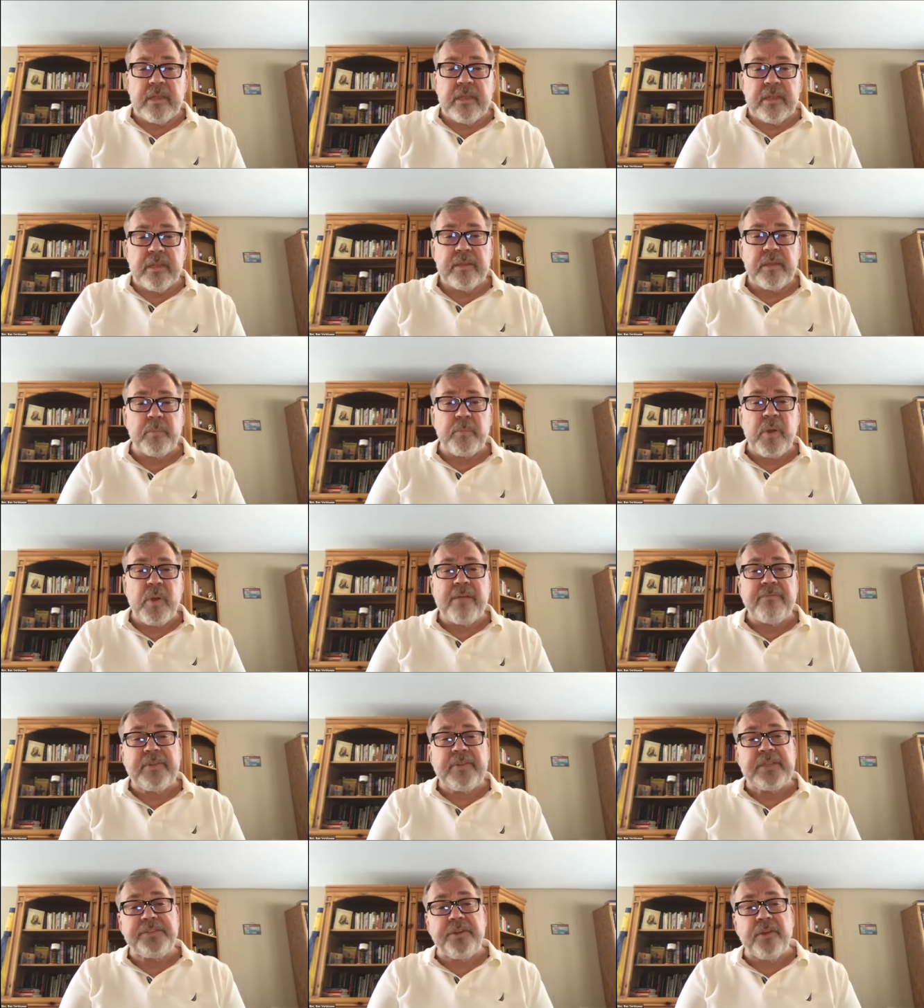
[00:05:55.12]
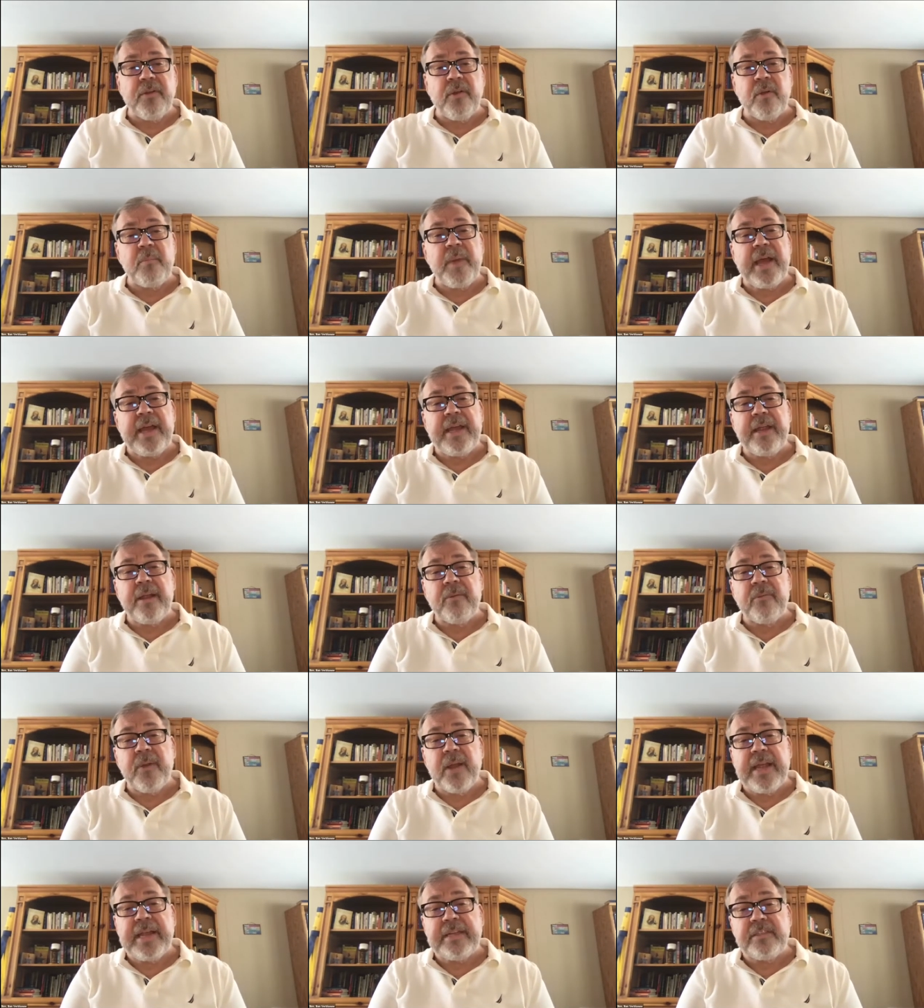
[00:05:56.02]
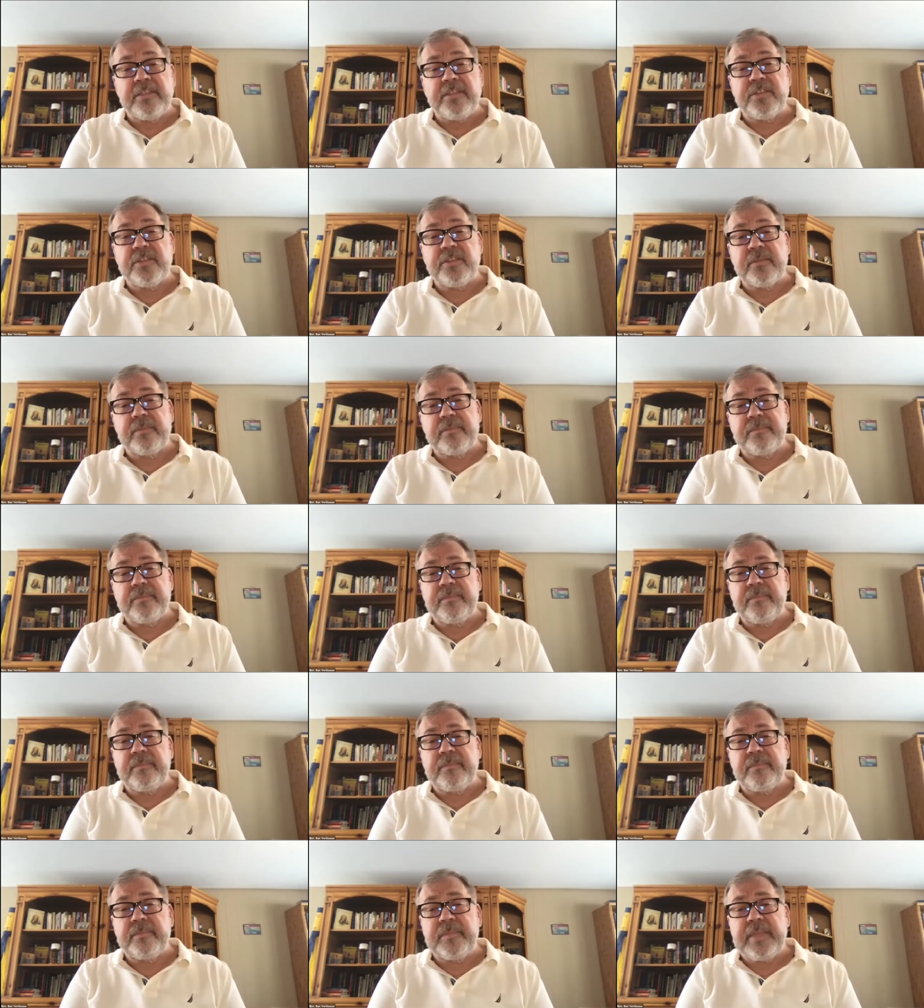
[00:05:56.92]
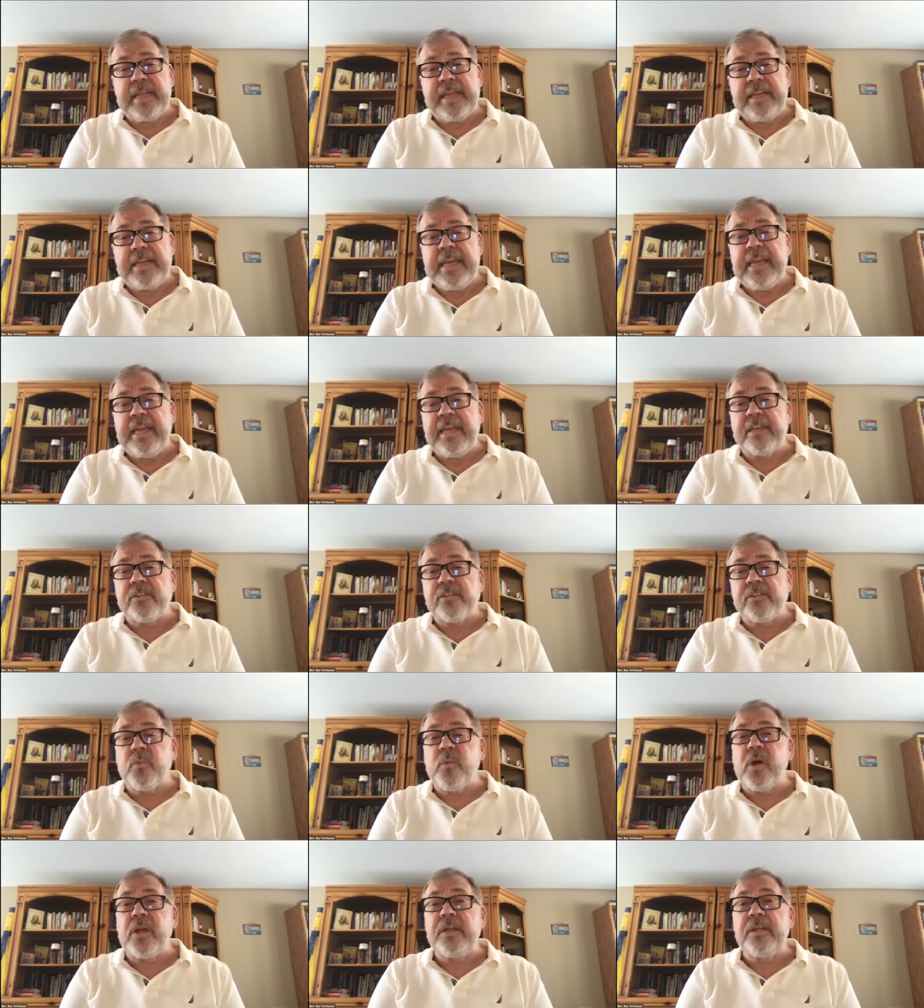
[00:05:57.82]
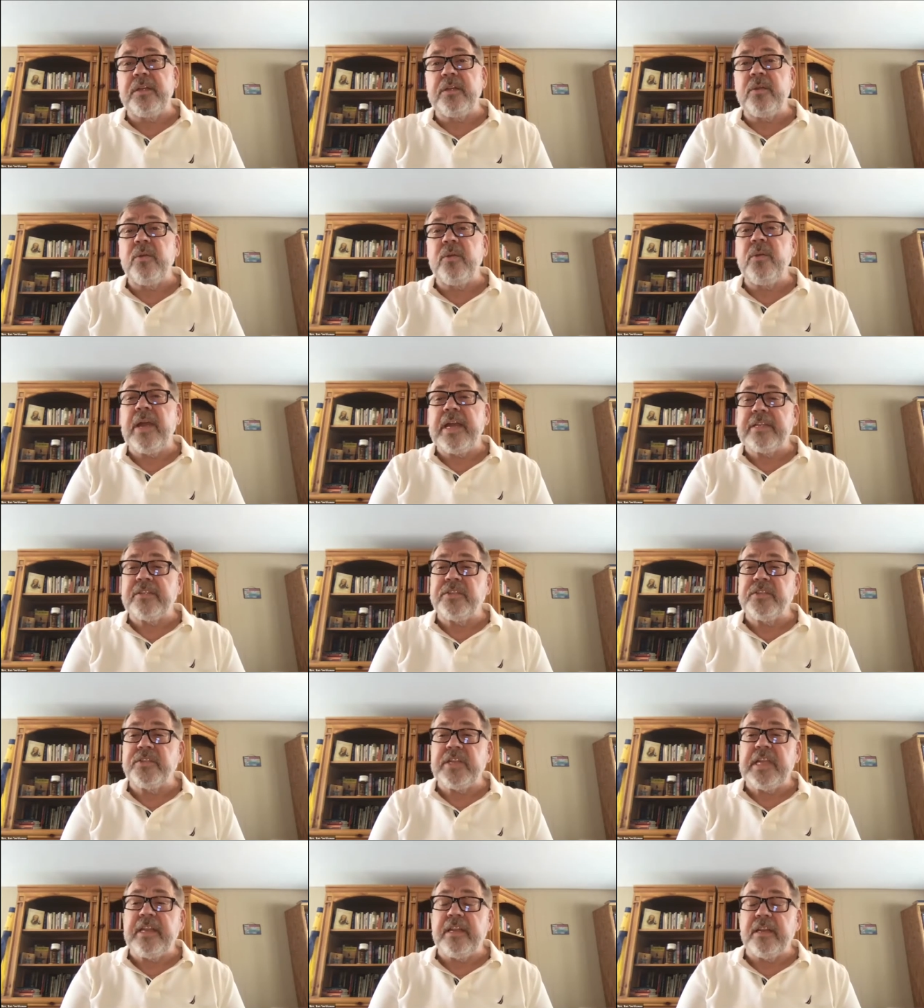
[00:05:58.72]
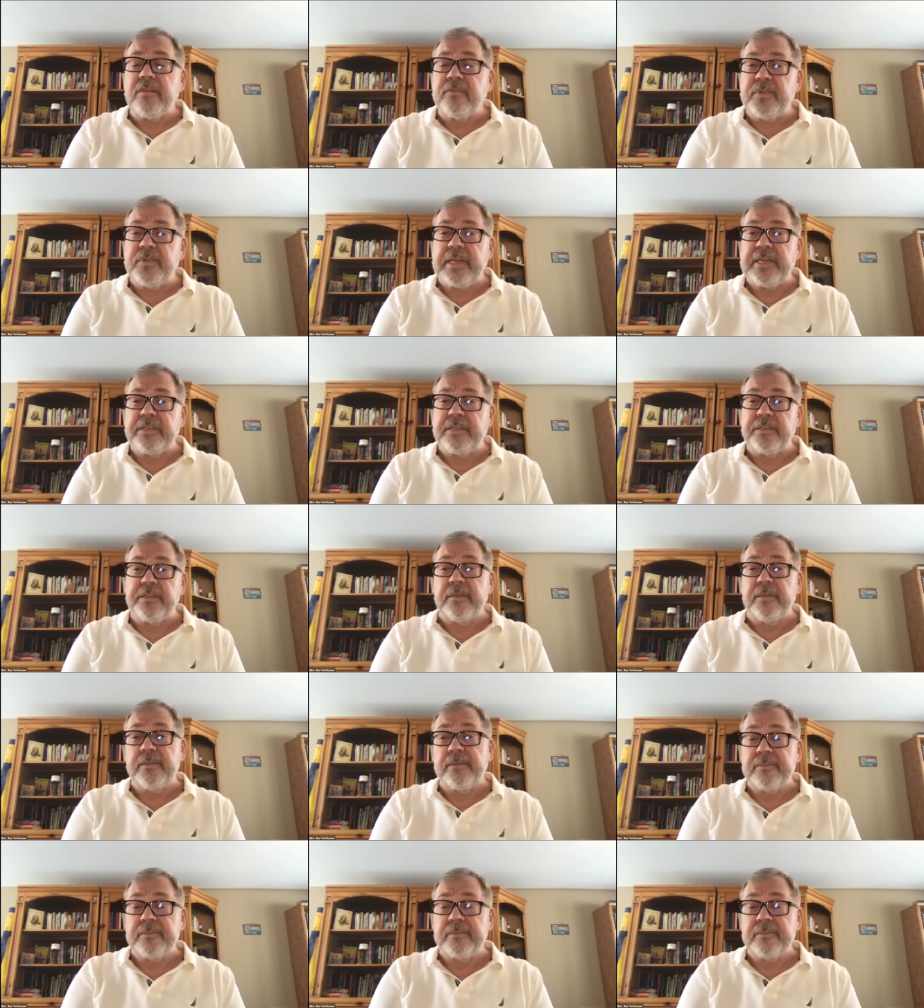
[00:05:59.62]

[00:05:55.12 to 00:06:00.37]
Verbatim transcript: The prophet Jeremiah writes that he is one who has seen affliction.